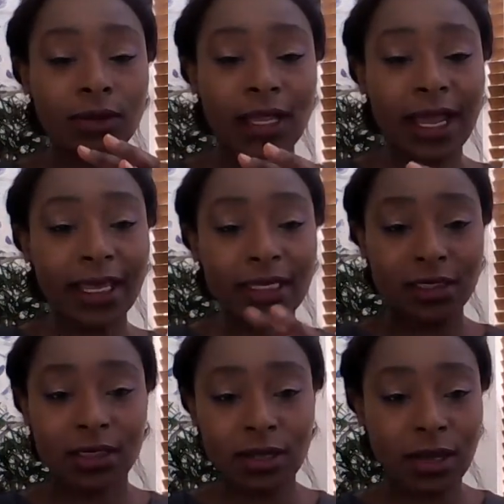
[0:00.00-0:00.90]
like I
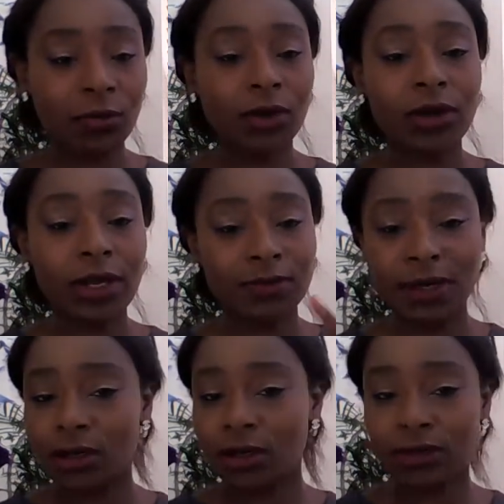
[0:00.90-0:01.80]
said, I'm going to
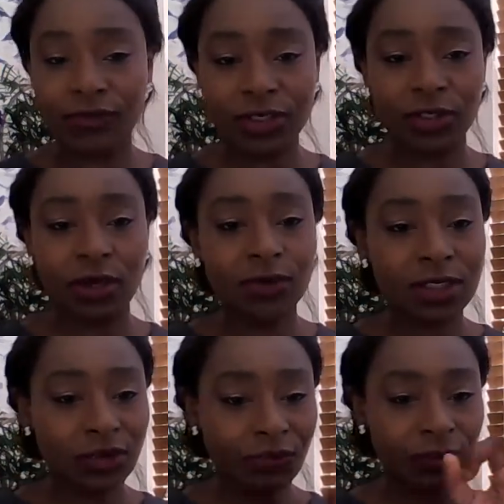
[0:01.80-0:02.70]
explain in another video
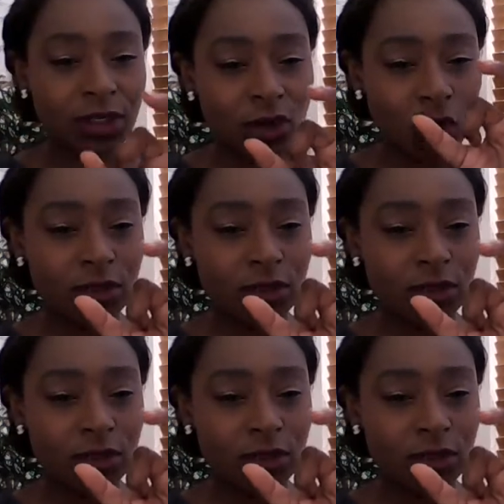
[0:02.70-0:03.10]
the different